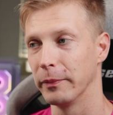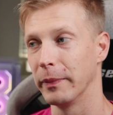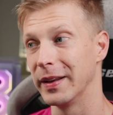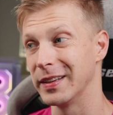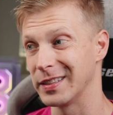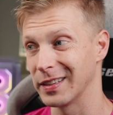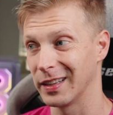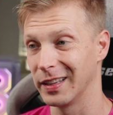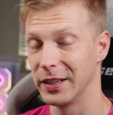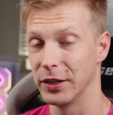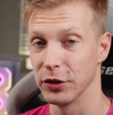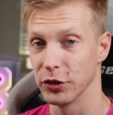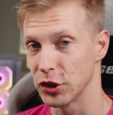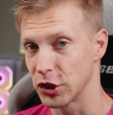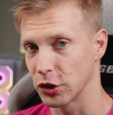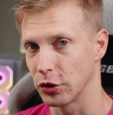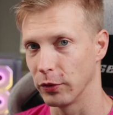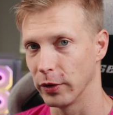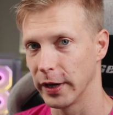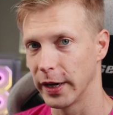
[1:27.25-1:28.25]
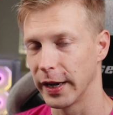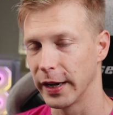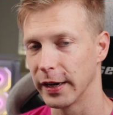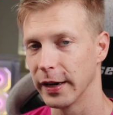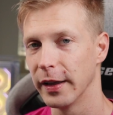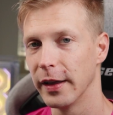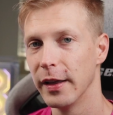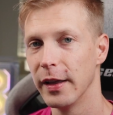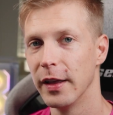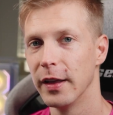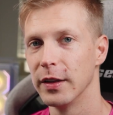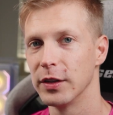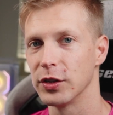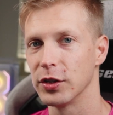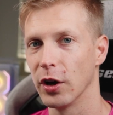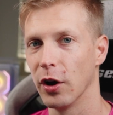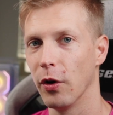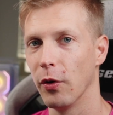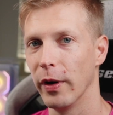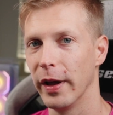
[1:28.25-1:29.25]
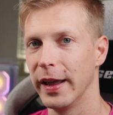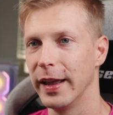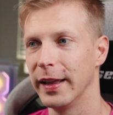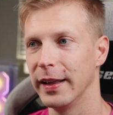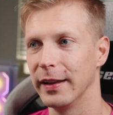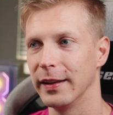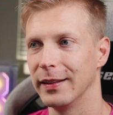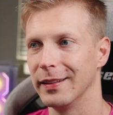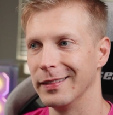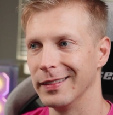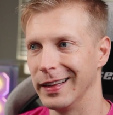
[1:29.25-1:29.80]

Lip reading: basically your screen. So it